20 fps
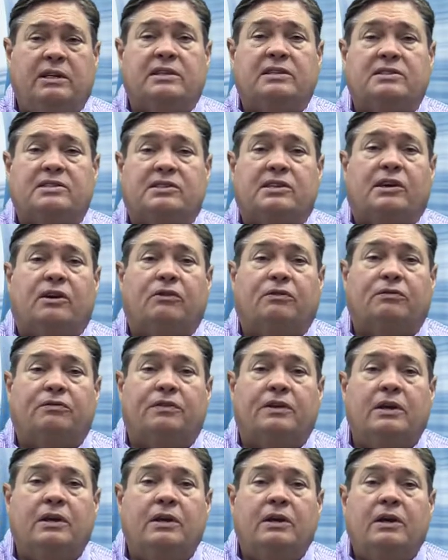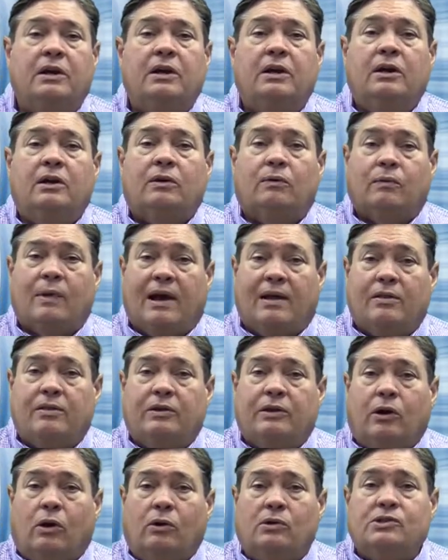itself, rather
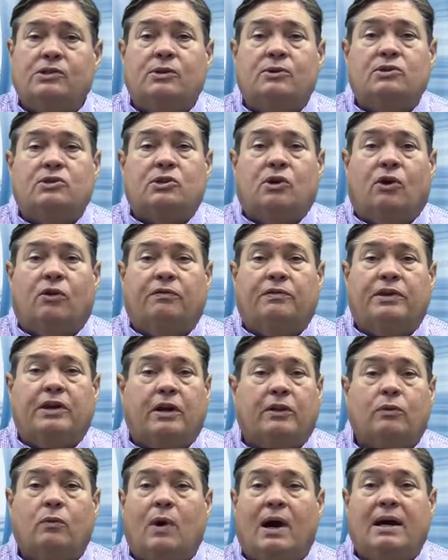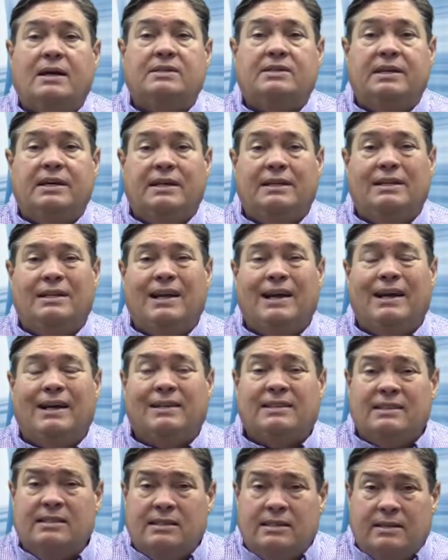than also solve the otherwise hidden
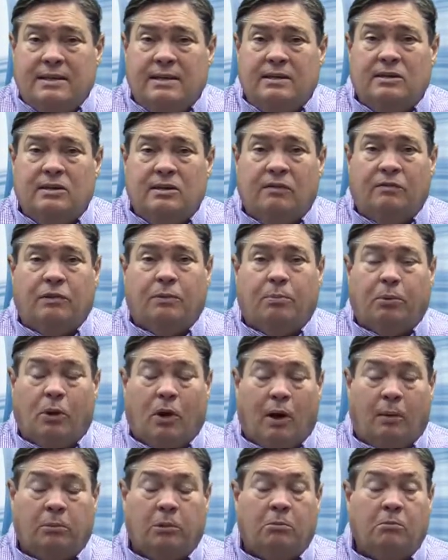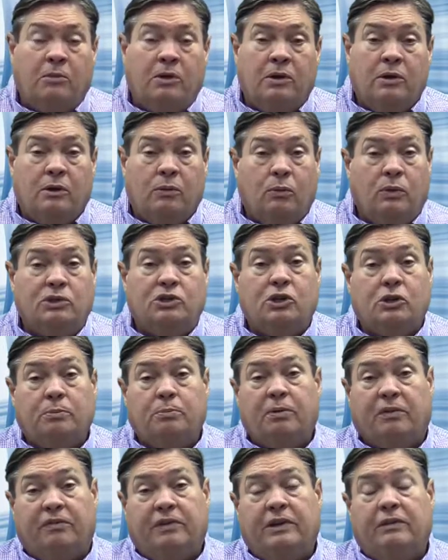extent of the problem, which could
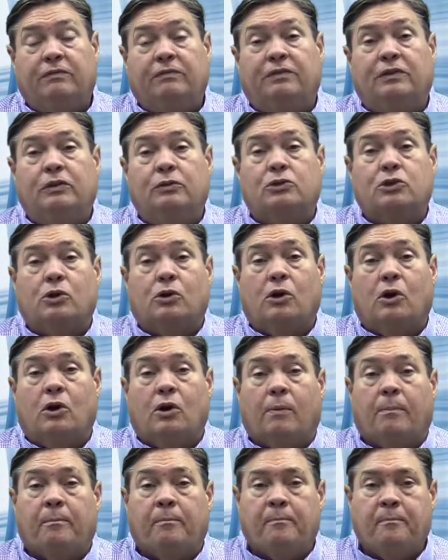prevent future harm.